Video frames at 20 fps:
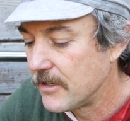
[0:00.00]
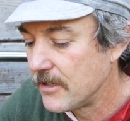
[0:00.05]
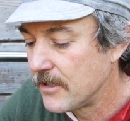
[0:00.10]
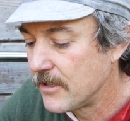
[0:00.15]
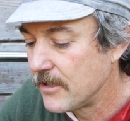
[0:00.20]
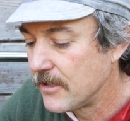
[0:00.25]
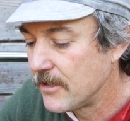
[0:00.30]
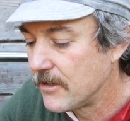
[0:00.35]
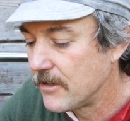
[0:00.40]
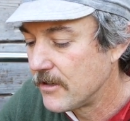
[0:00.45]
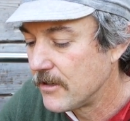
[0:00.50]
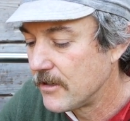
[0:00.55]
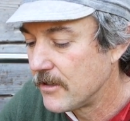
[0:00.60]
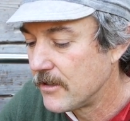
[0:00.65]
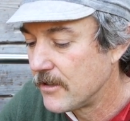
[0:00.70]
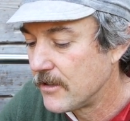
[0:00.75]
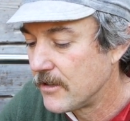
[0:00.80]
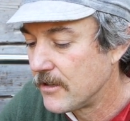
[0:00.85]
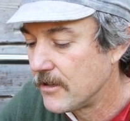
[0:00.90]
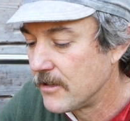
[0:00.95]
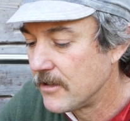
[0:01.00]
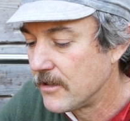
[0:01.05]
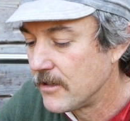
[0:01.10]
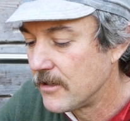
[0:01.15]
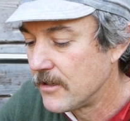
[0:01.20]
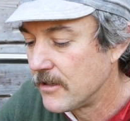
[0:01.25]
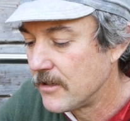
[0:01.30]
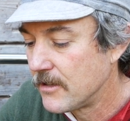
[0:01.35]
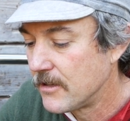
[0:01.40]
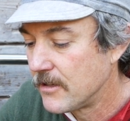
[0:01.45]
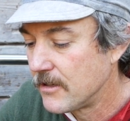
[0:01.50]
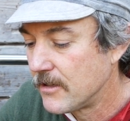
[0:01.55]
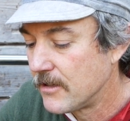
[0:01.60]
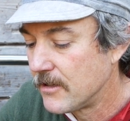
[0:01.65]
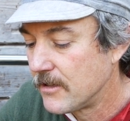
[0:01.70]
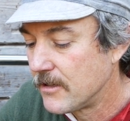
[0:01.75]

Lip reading: (silence)